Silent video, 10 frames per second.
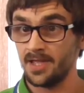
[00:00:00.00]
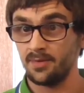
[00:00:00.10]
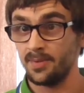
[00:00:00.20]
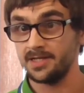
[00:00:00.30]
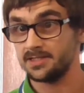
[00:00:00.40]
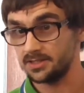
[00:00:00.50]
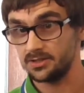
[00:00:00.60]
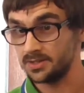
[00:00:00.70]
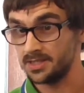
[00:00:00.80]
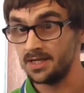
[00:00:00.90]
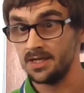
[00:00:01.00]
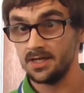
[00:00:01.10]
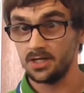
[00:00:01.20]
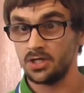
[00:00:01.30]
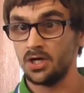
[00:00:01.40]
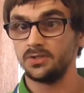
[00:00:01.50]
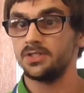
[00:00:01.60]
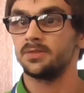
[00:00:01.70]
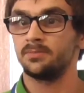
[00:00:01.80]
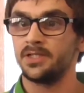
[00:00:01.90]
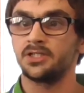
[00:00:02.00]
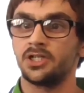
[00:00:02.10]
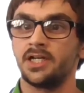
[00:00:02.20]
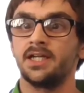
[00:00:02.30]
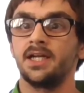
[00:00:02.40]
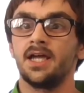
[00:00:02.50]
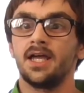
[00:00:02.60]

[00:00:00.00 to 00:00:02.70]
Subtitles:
megabytes at using constant bitrate,